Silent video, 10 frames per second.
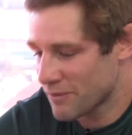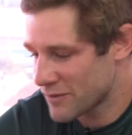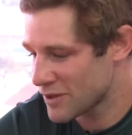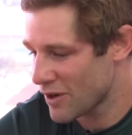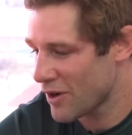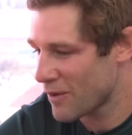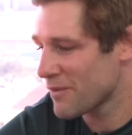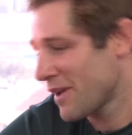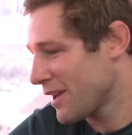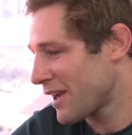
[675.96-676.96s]
So,
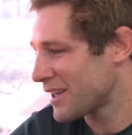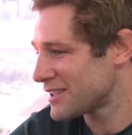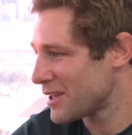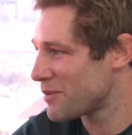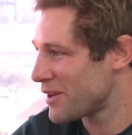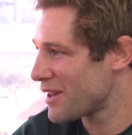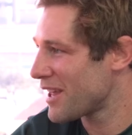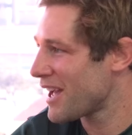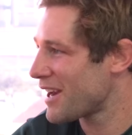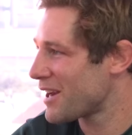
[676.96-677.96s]
like I said, a bit of
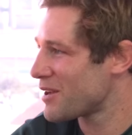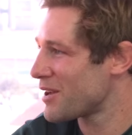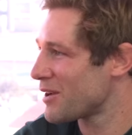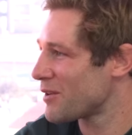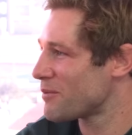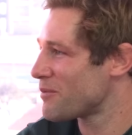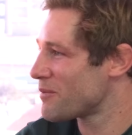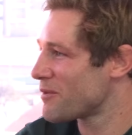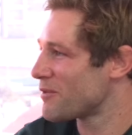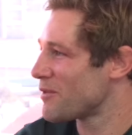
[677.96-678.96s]
that and a
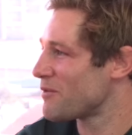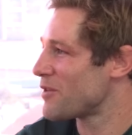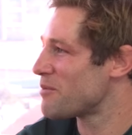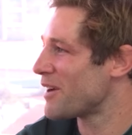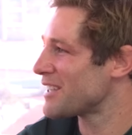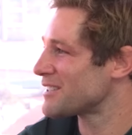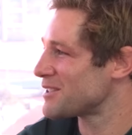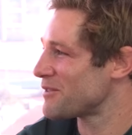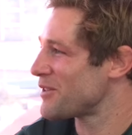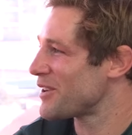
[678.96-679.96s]
few
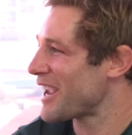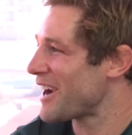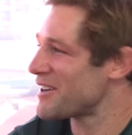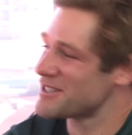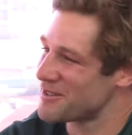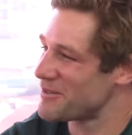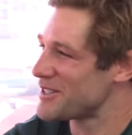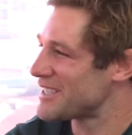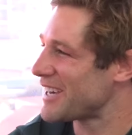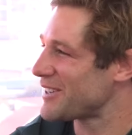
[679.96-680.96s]
passes, a few carries, and a few
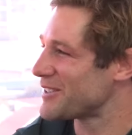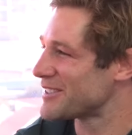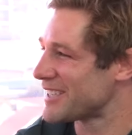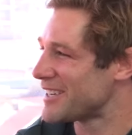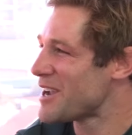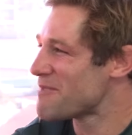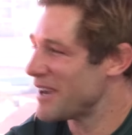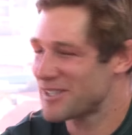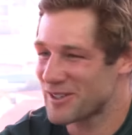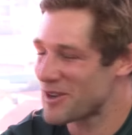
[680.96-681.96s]
tackles. And
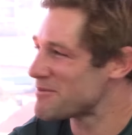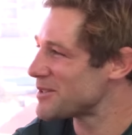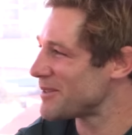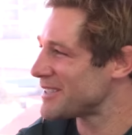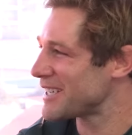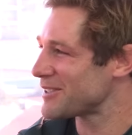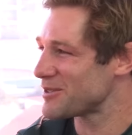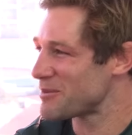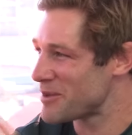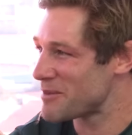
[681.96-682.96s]
make sure I don't miss my tackles,
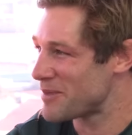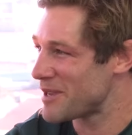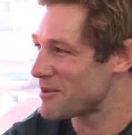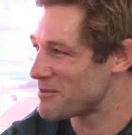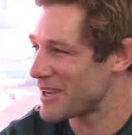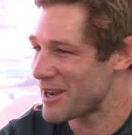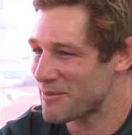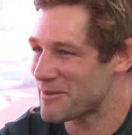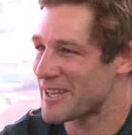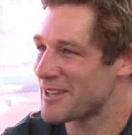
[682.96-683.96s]
or Pete will be up
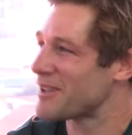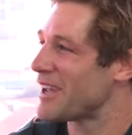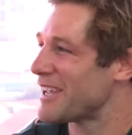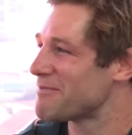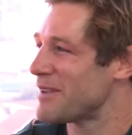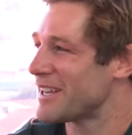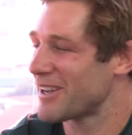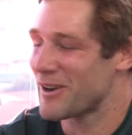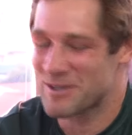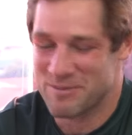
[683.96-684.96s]
for me.
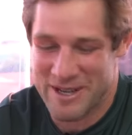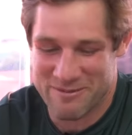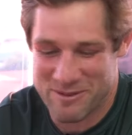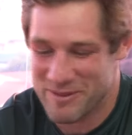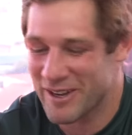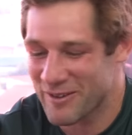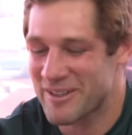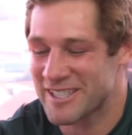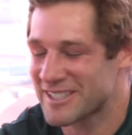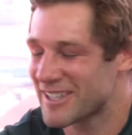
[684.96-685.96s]
Coach Pete will be on
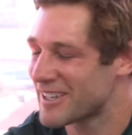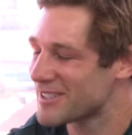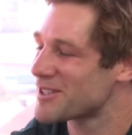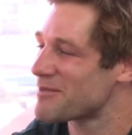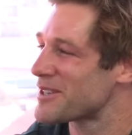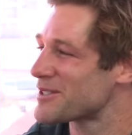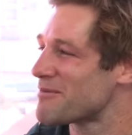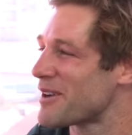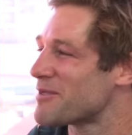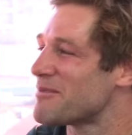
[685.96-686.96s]
me, so I just got to make sure I
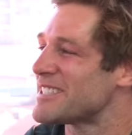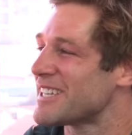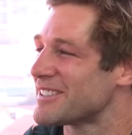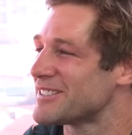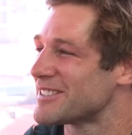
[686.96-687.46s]
make all my tackles.